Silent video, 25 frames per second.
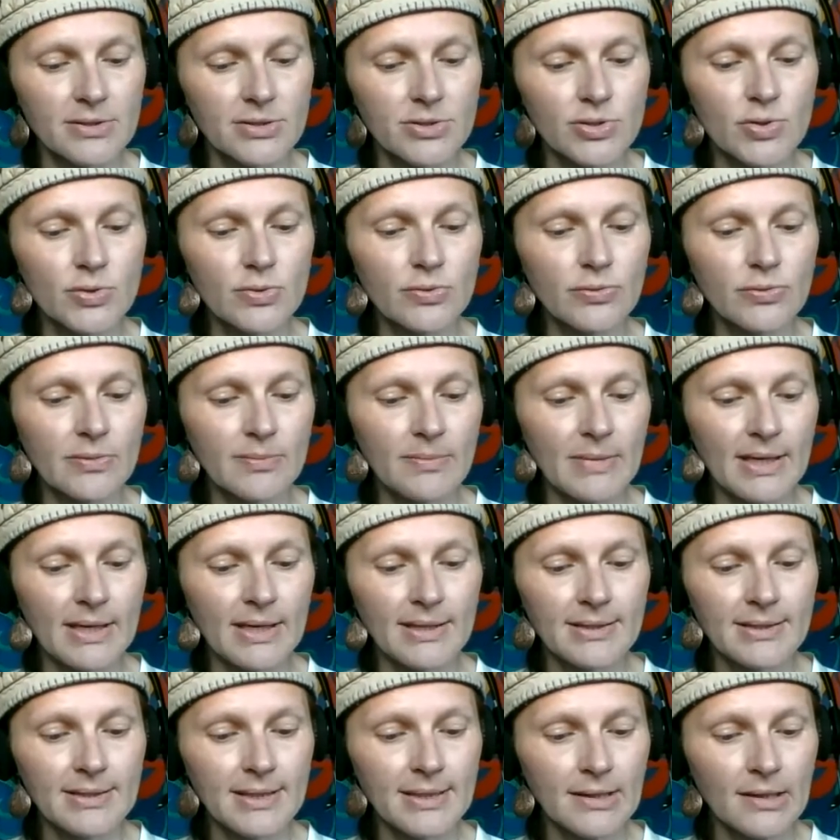two
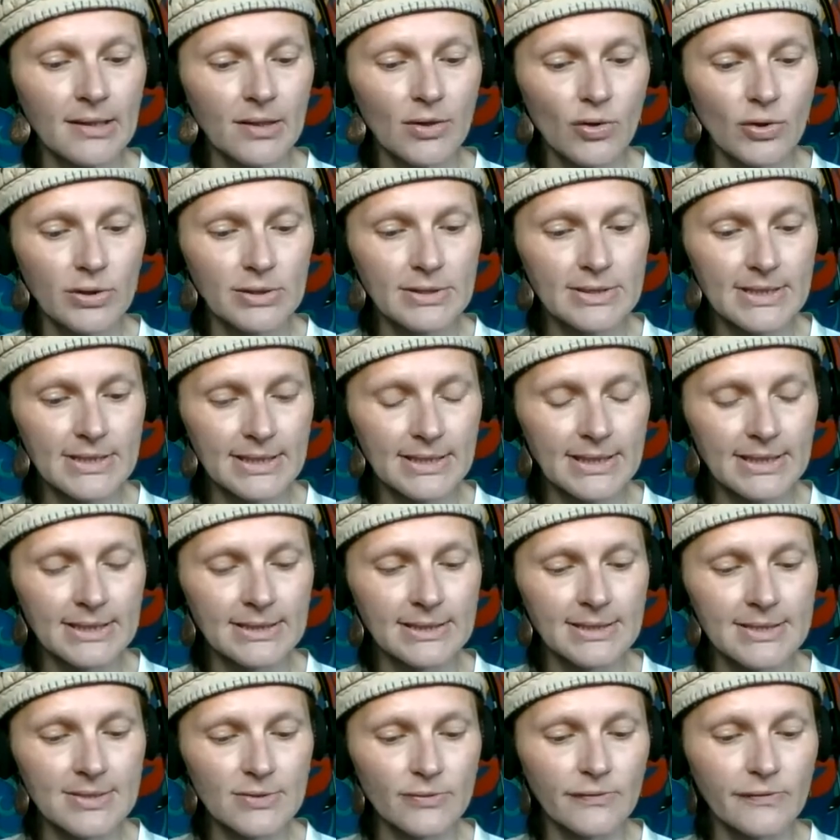remaining
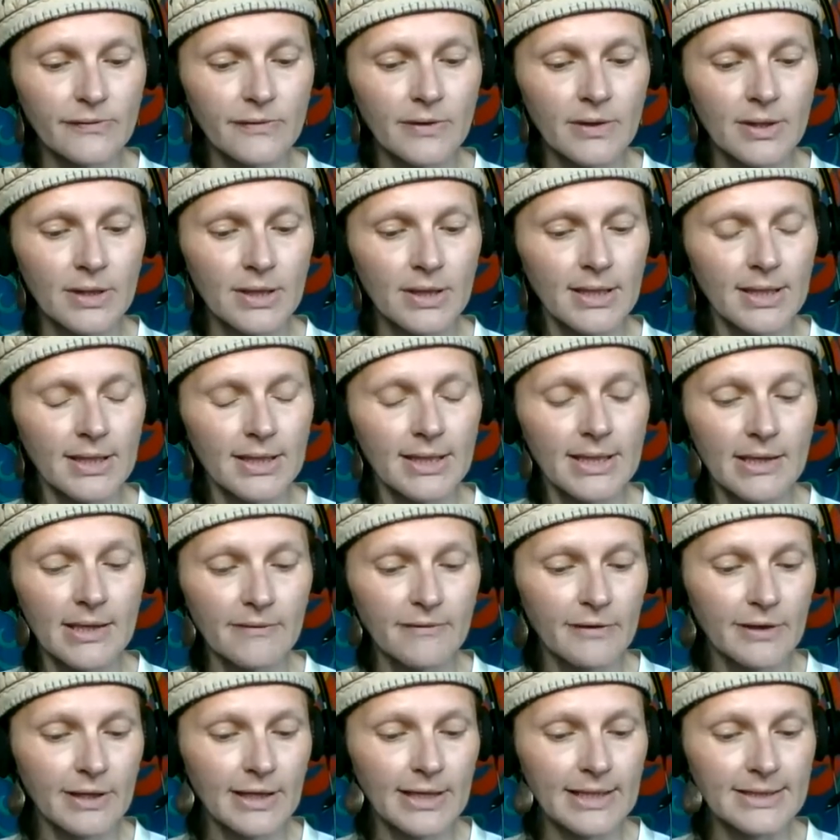continents of
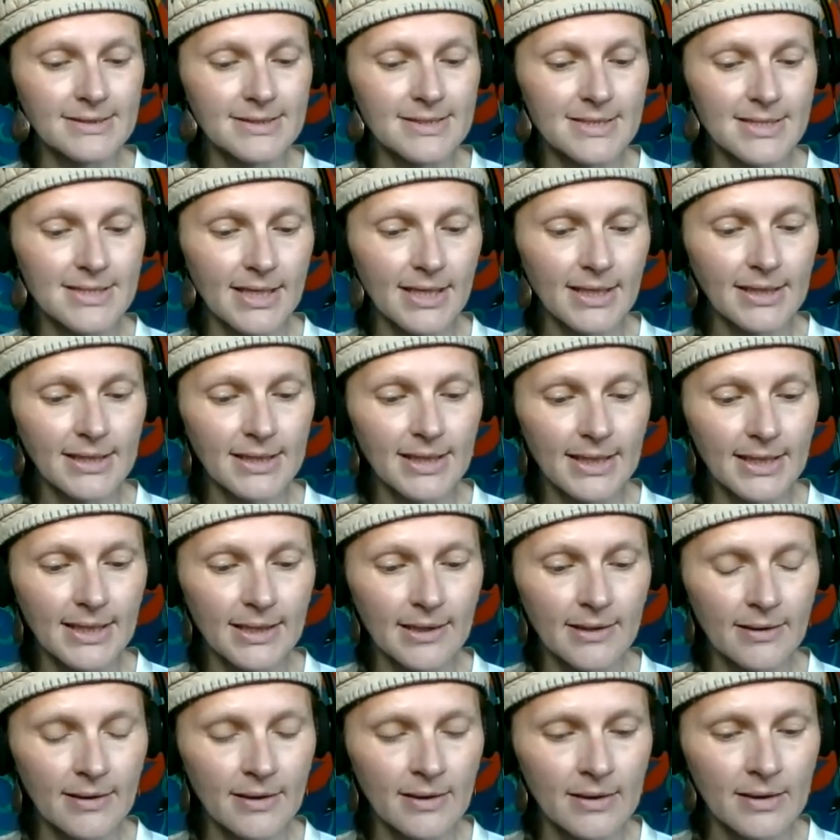giving and
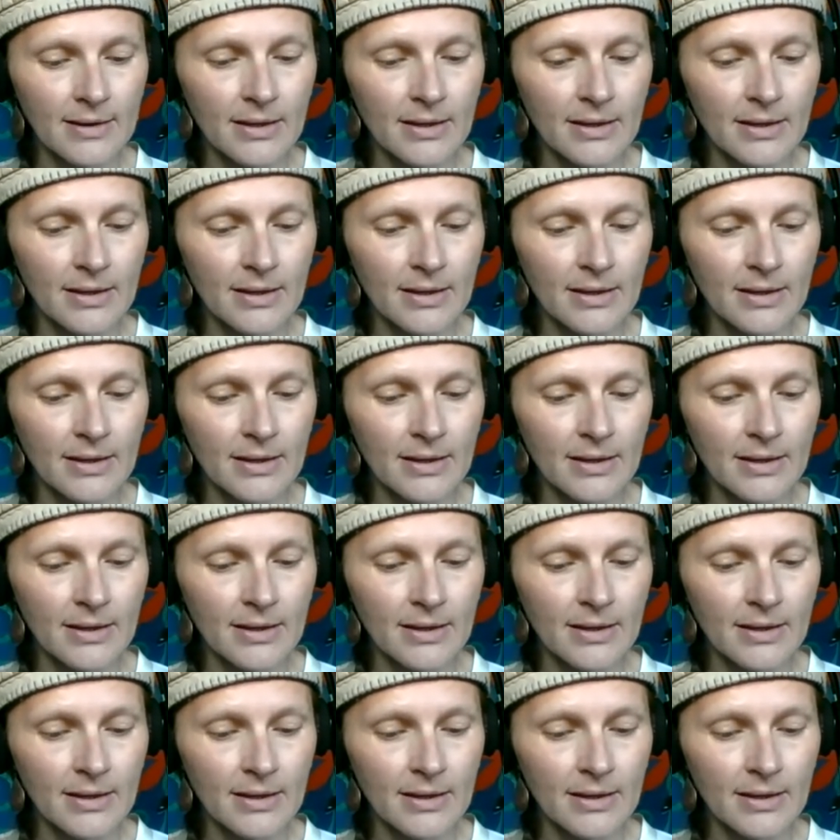taking,